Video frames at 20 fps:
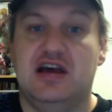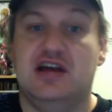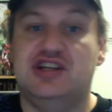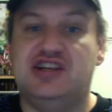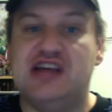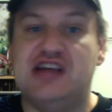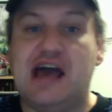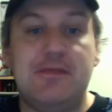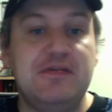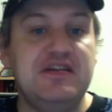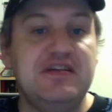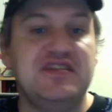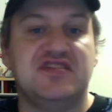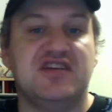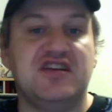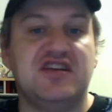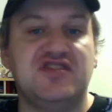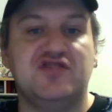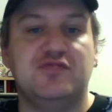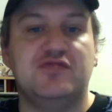Japanese
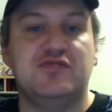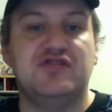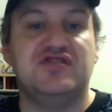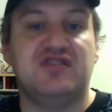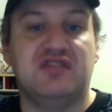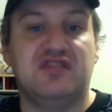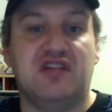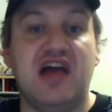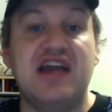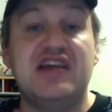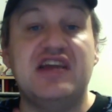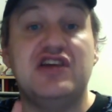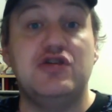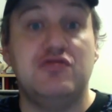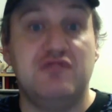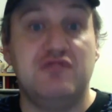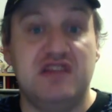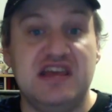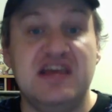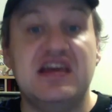customers like
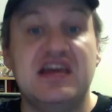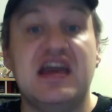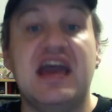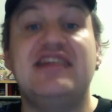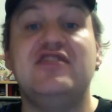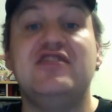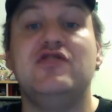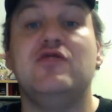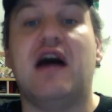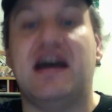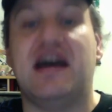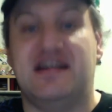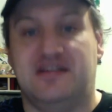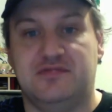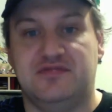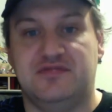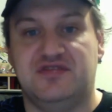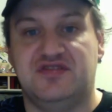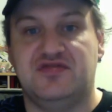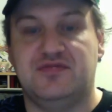unique and new
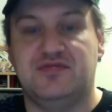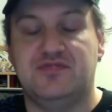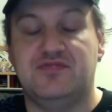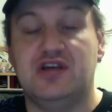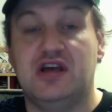items.